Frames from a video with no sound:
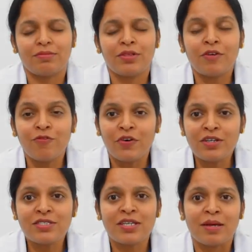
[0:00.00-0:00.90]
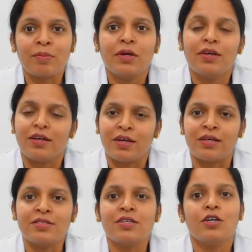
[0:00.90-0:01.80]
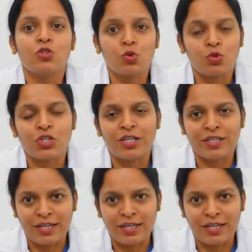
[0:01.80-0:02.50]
The first step is suturing